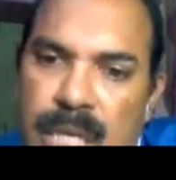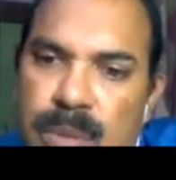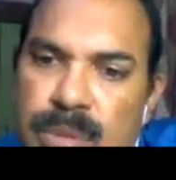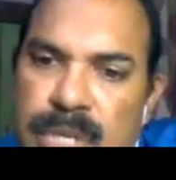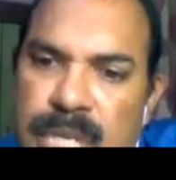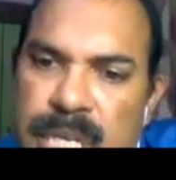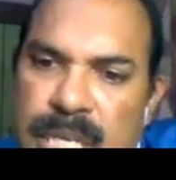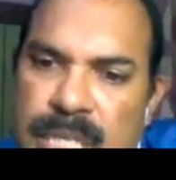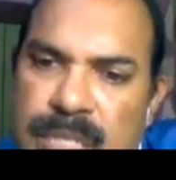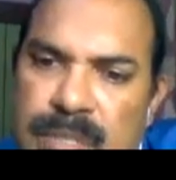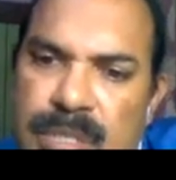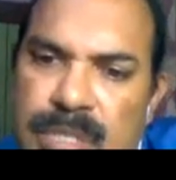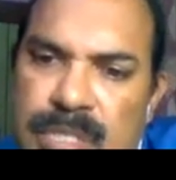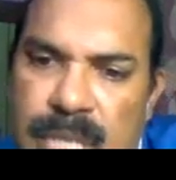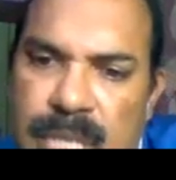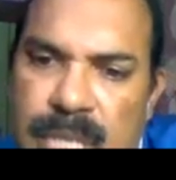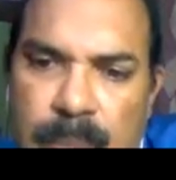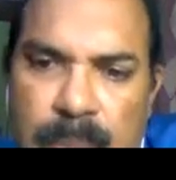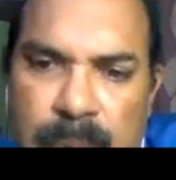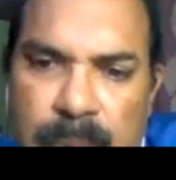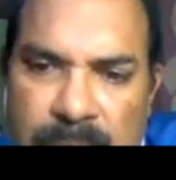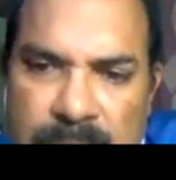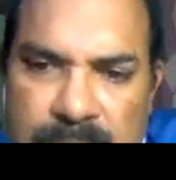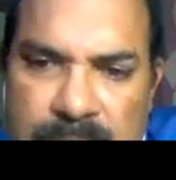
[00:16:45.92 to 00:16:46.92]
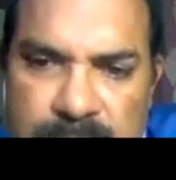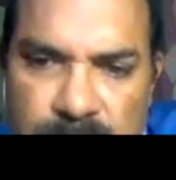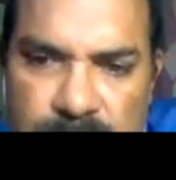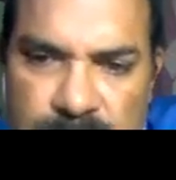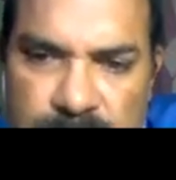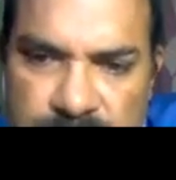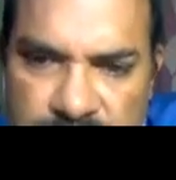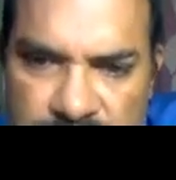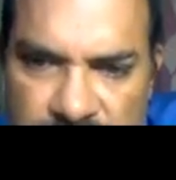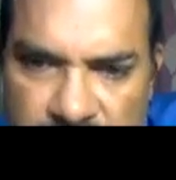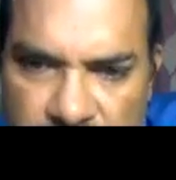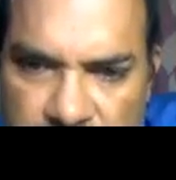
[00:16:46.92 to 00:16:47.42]
you need to stabilize your
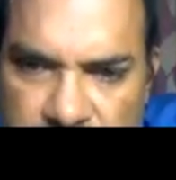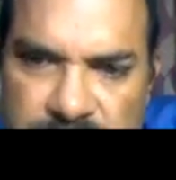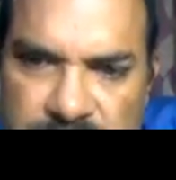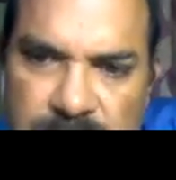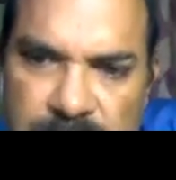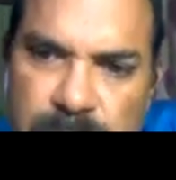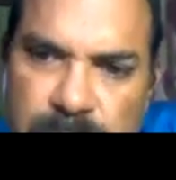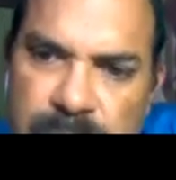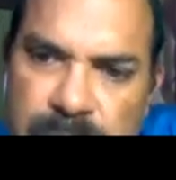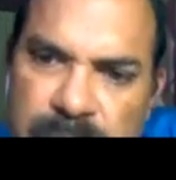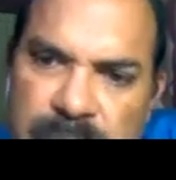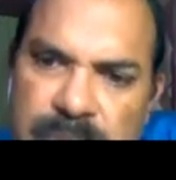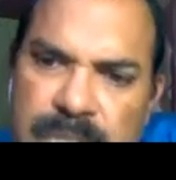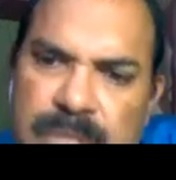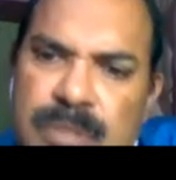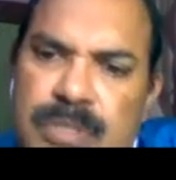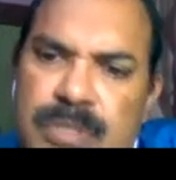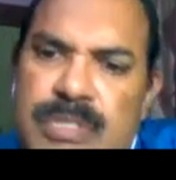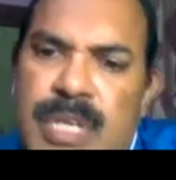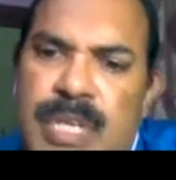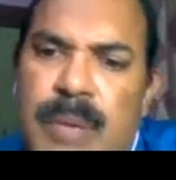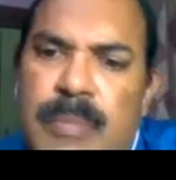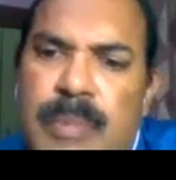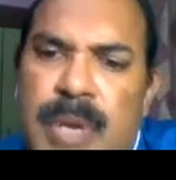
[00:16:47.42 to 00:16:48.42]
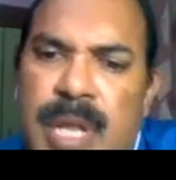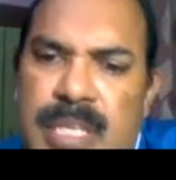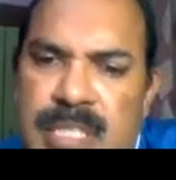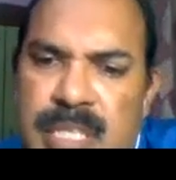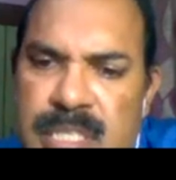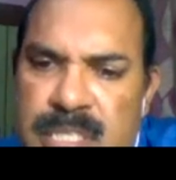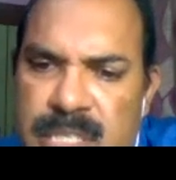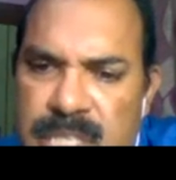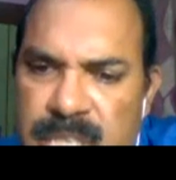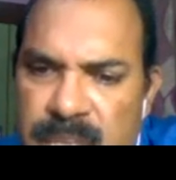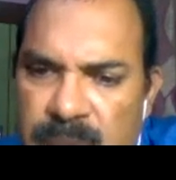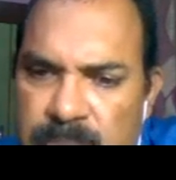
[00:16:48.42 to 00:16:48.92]
CMC. You need to stabilize
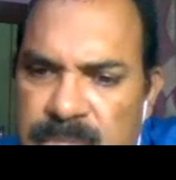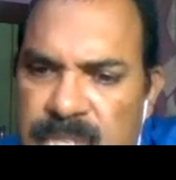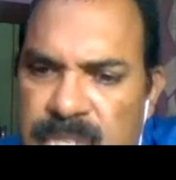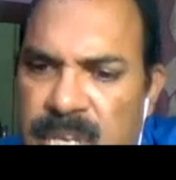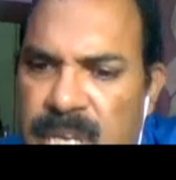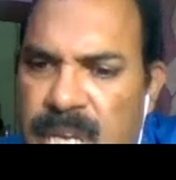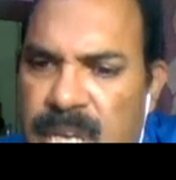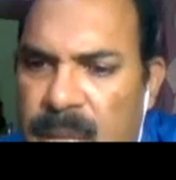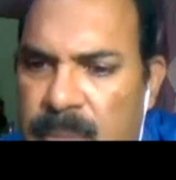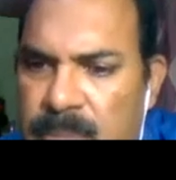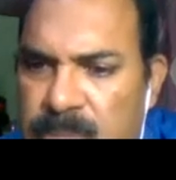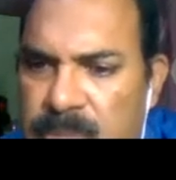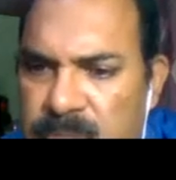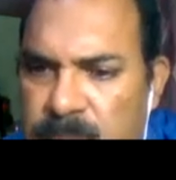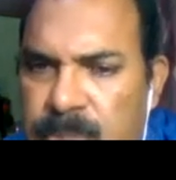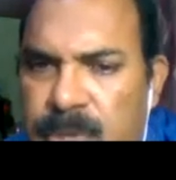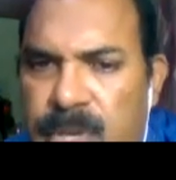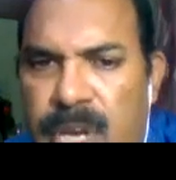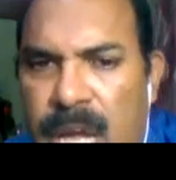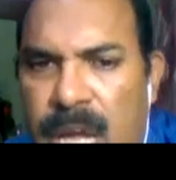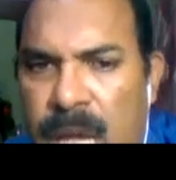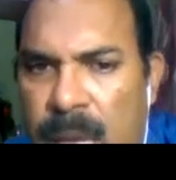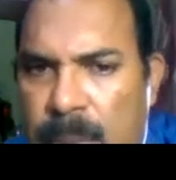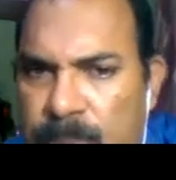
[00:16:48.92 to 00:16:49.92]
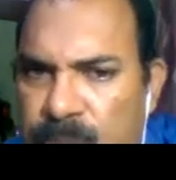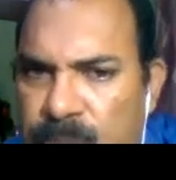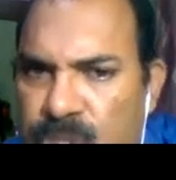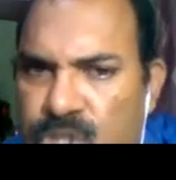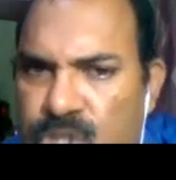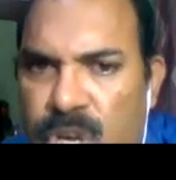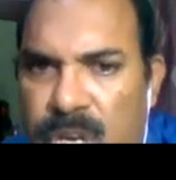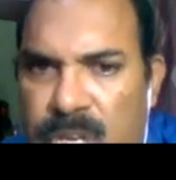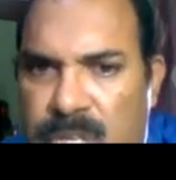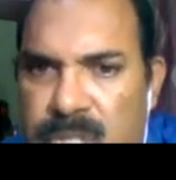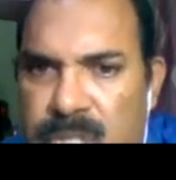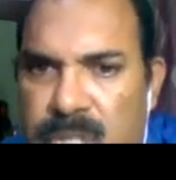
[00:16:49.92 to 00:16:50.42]
your CMC and MCP or IP
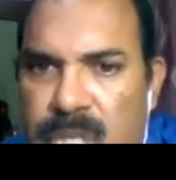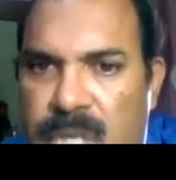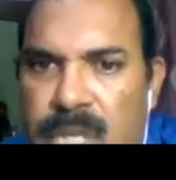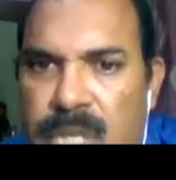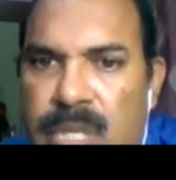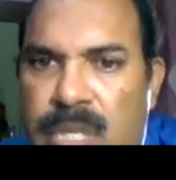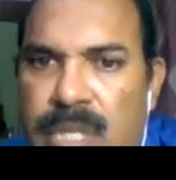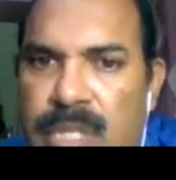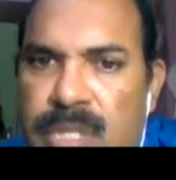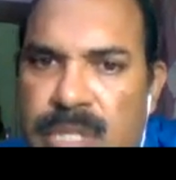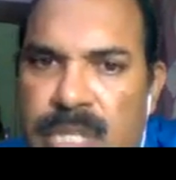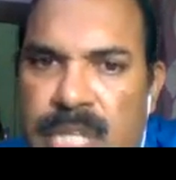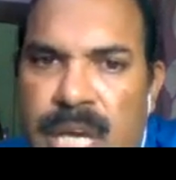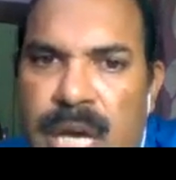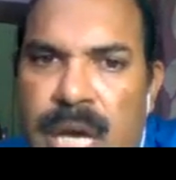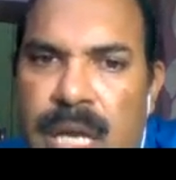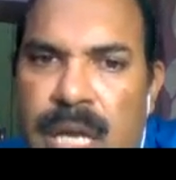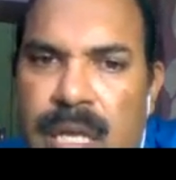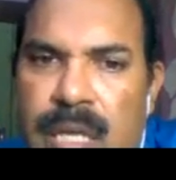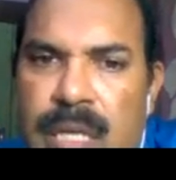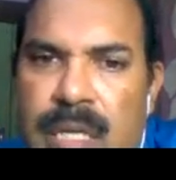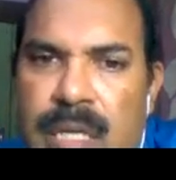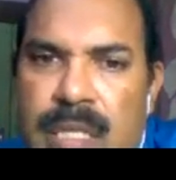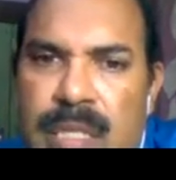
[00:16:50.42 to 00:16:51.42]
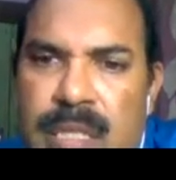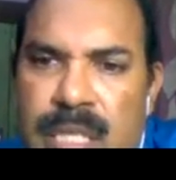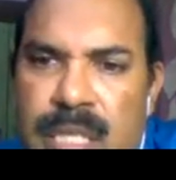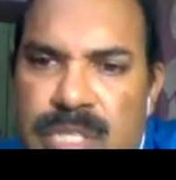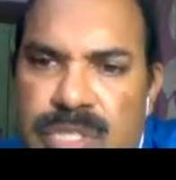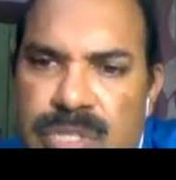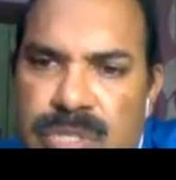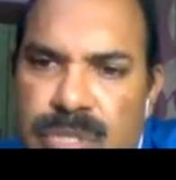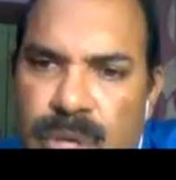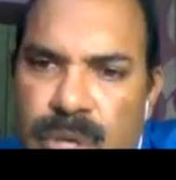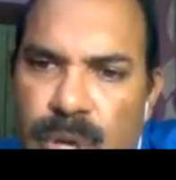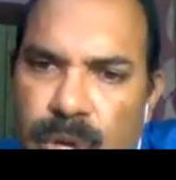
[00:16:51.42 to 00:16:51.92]
joints. There,
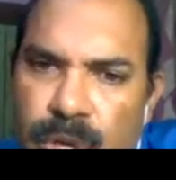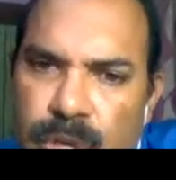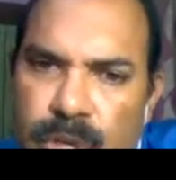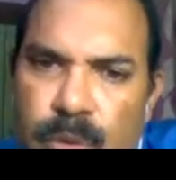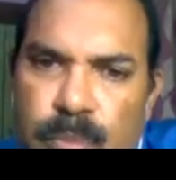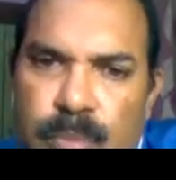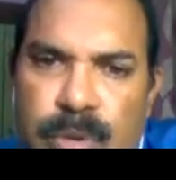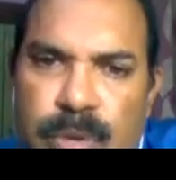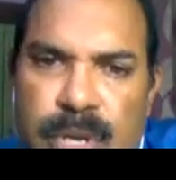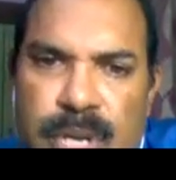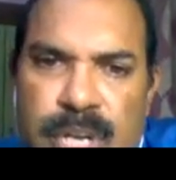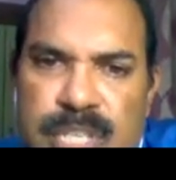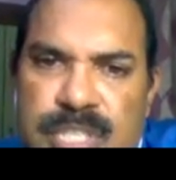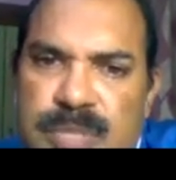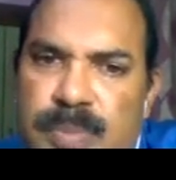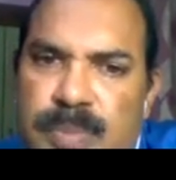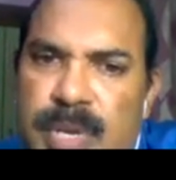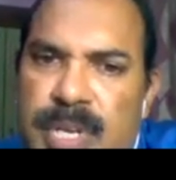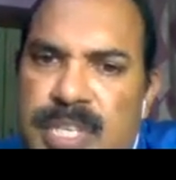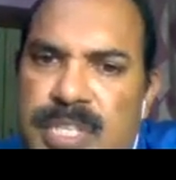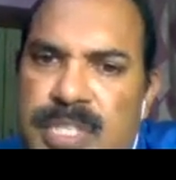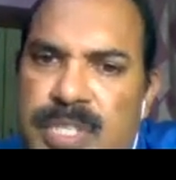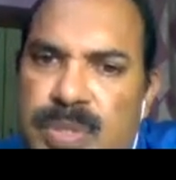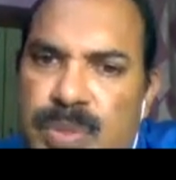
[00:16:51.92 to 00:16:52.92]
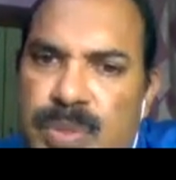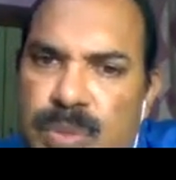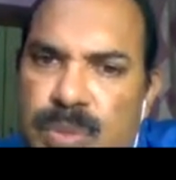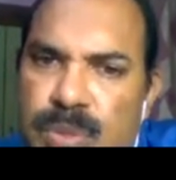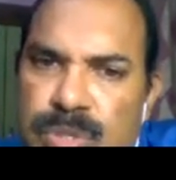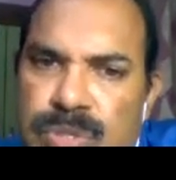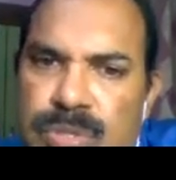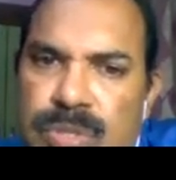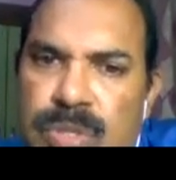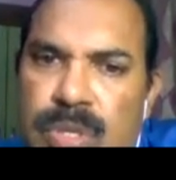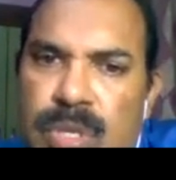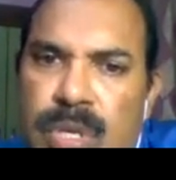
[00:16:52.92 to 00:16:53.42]
this short opponens span is
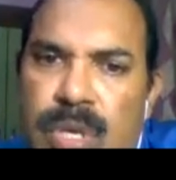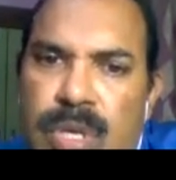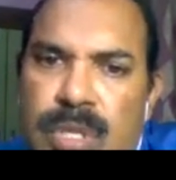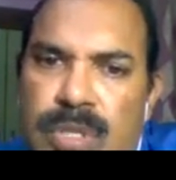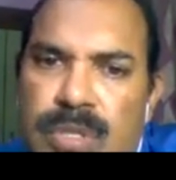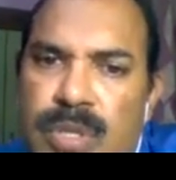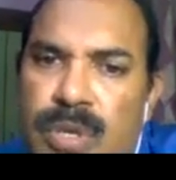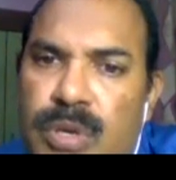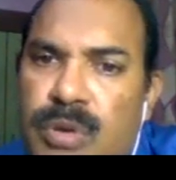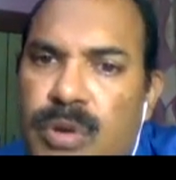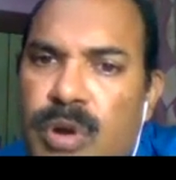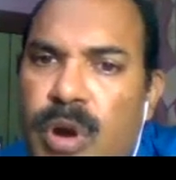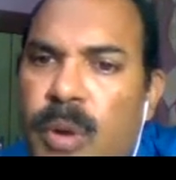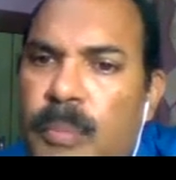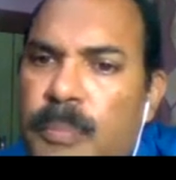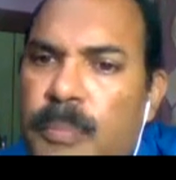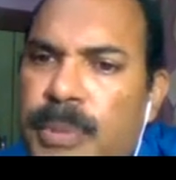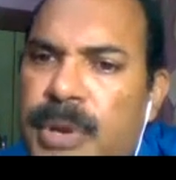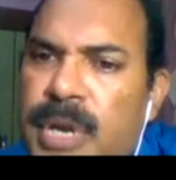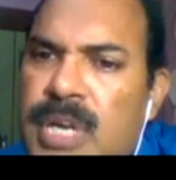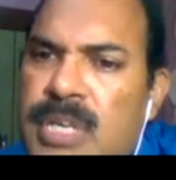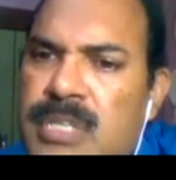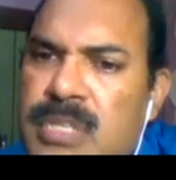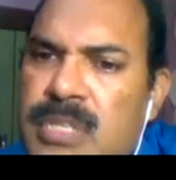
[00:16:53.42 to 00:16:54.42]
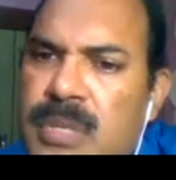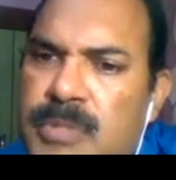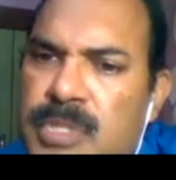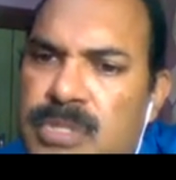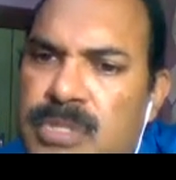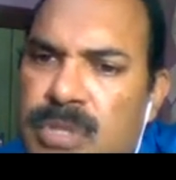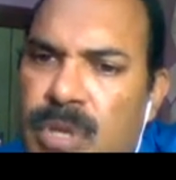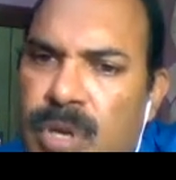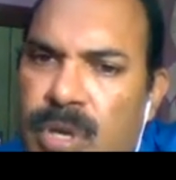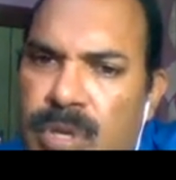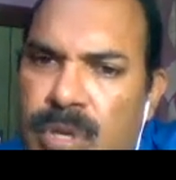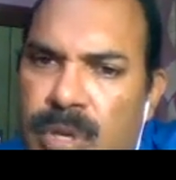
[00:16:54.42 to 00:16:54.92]
used. The components of
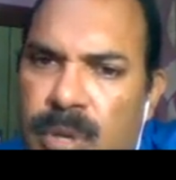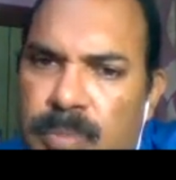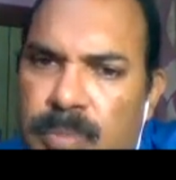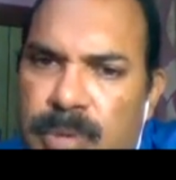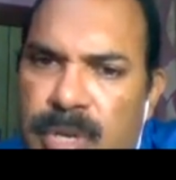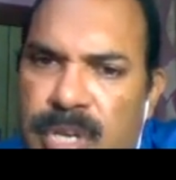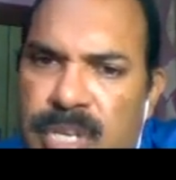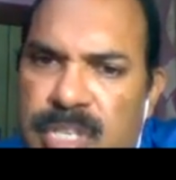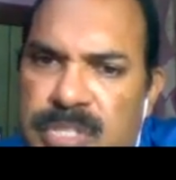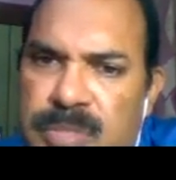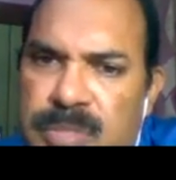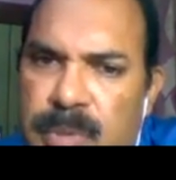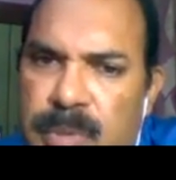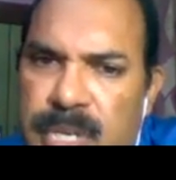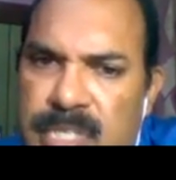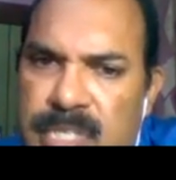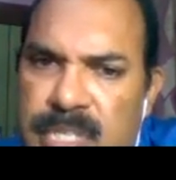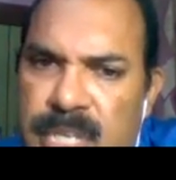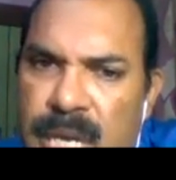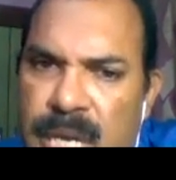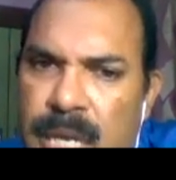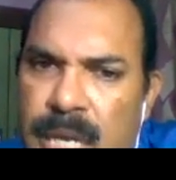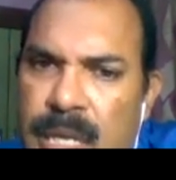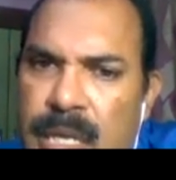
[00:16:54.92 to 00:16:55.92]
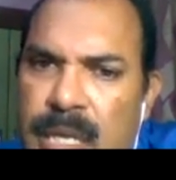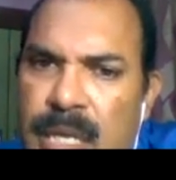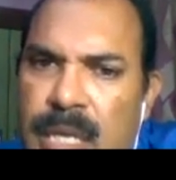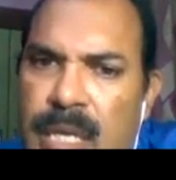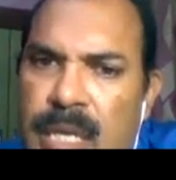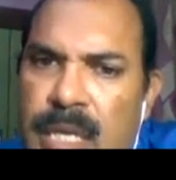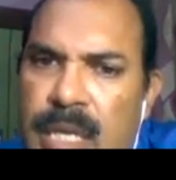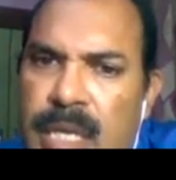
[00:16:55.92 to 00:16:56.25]
the short opponens spans are,